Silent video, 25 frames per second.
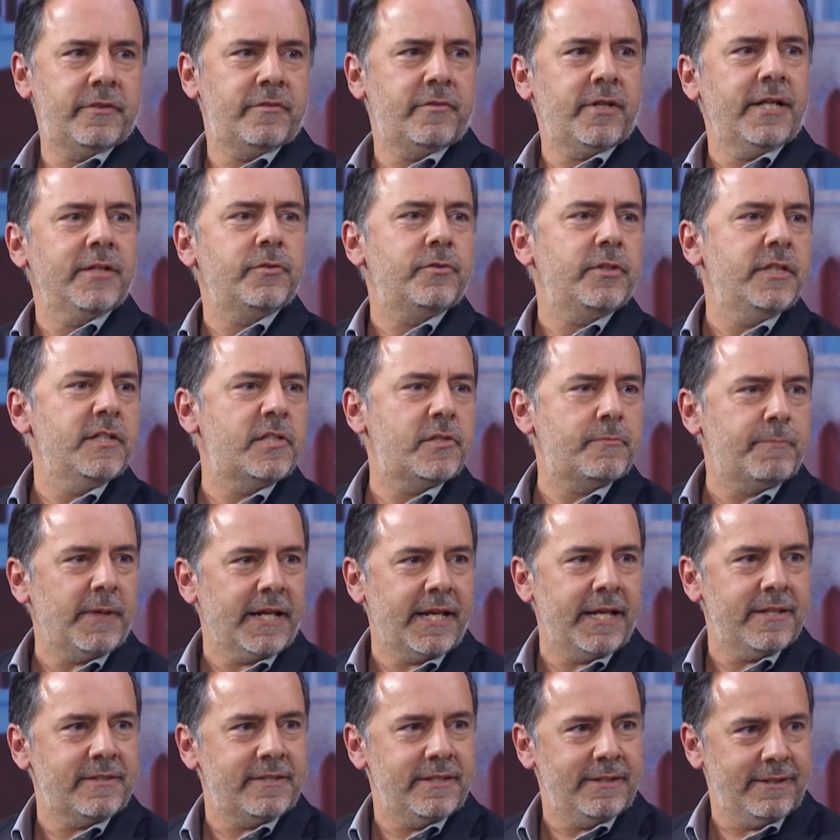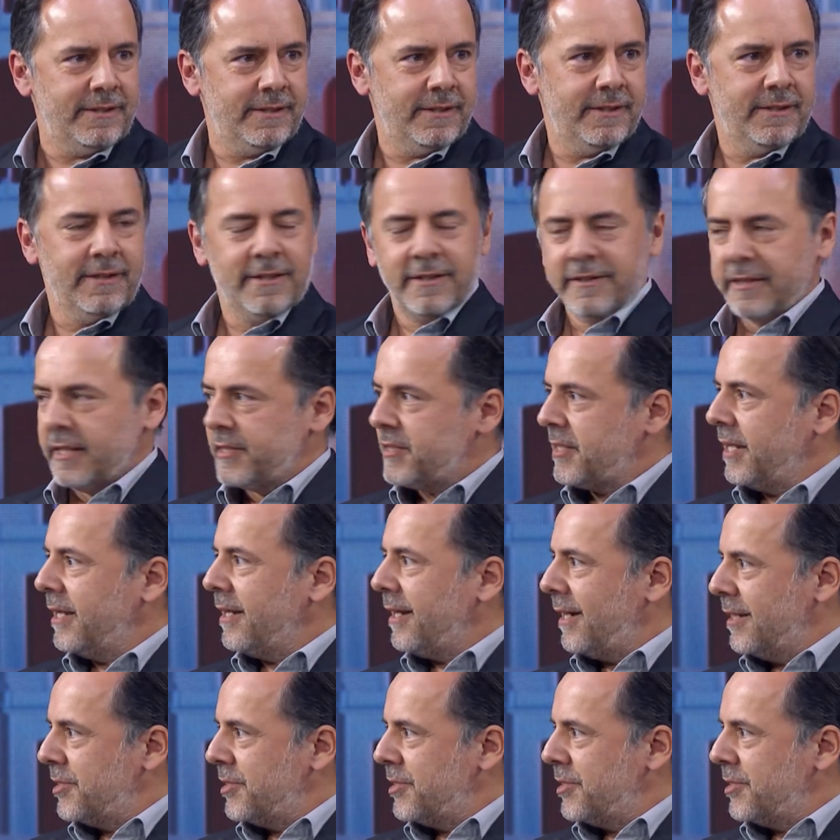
trying to eat spaghetti that's AI